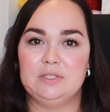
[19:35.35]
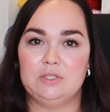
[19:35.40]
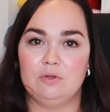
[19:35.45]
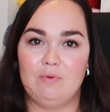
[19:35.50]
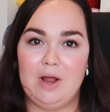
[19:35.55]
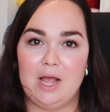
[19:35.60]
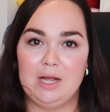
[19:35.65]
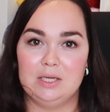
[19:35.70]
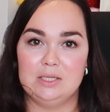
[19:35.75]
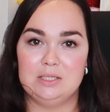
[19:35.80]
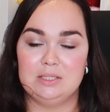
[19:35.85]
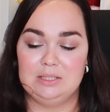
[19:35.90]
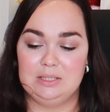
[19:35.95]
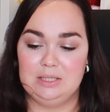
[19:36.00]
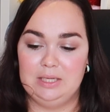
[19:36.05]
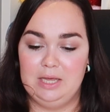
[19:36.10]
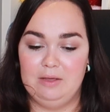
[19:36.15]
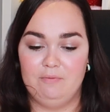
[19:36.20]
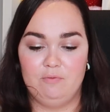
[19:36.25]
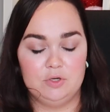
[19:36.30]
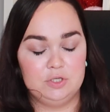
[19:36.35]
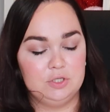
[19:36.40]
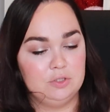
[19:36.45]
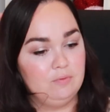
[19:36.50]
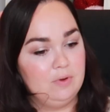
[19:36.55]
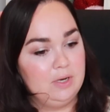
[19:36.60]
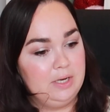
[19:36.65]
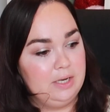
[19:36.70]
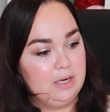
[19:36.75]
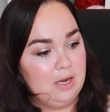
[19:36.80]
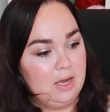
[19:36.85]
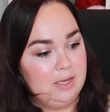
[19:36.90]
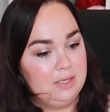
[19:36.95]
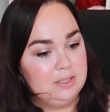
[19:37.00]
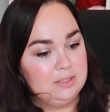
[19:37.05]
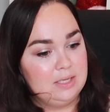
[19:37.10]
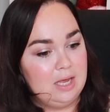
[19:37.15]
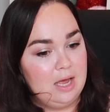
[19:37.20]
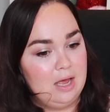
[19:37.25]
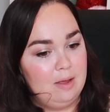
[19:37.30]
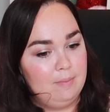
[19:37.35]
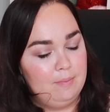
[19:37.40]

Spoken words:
It's a raglan sleeve, which is really nice,